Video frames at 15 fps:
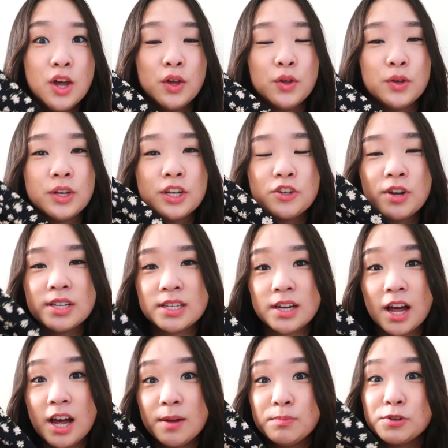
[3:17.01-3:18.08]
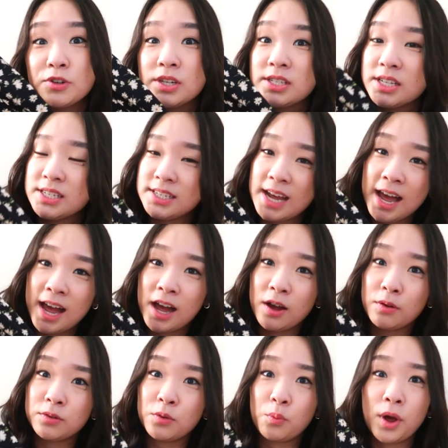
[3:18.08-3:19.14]
You can dress it up, dress it
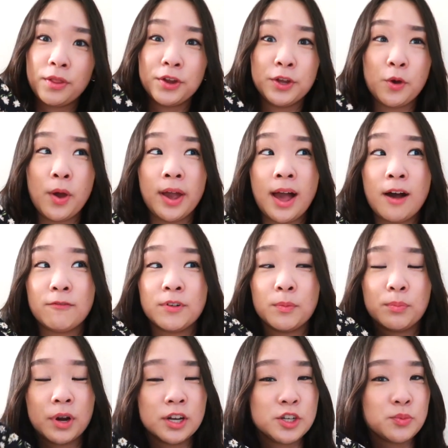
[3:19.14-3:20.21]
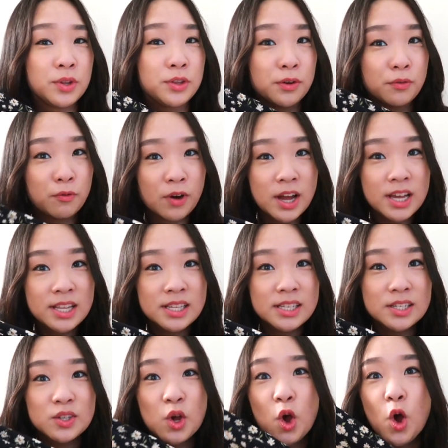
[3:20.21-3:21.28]
down, whether you're going out for brunch with your
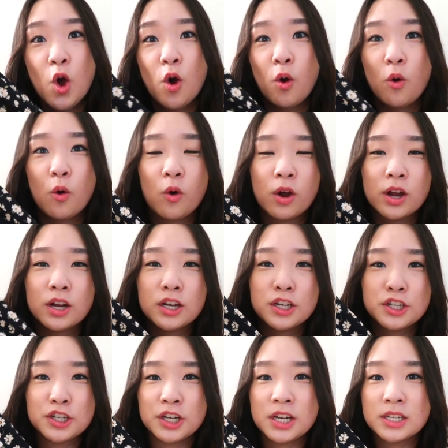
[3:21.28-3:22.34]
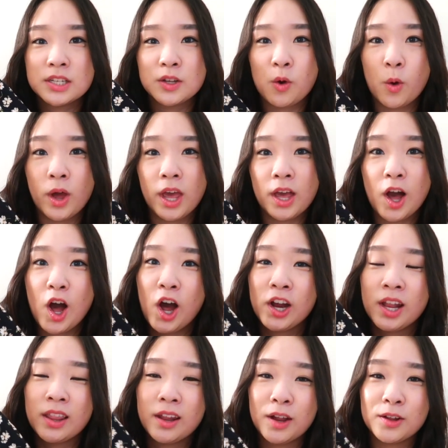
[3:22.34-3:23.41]
friends or just going
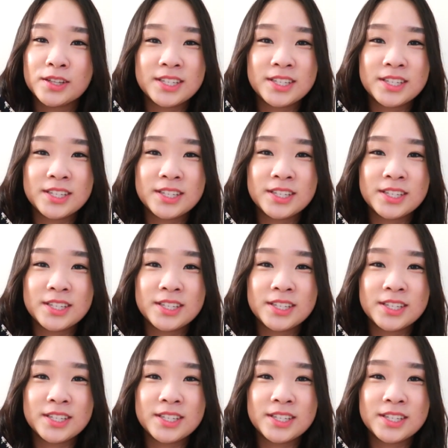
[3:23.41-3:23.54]
on a little